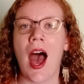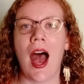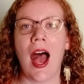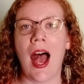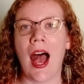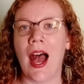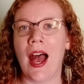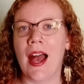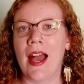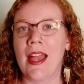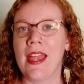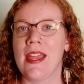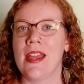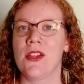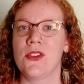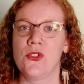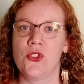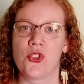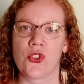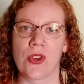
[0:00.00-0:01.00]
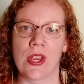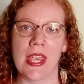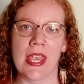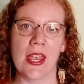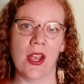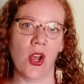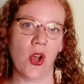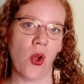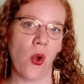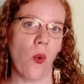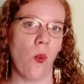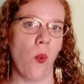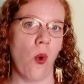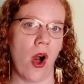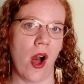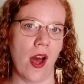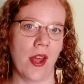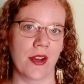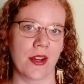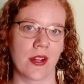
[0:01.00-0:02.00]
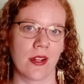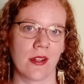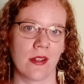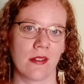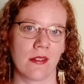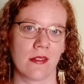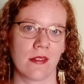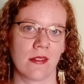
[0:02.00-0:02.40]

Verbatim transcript: I drink water.